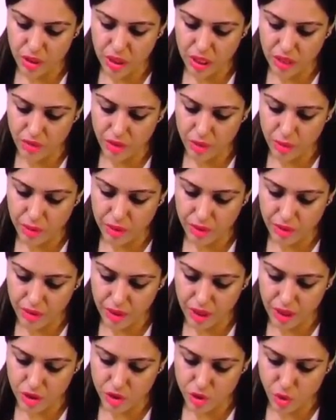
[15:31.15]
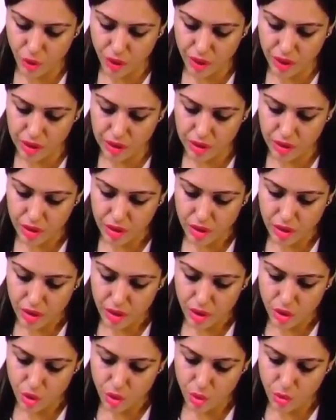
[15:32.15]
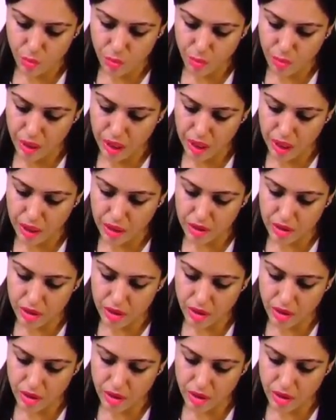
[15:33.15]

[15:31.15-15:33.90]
they will be rejoined to make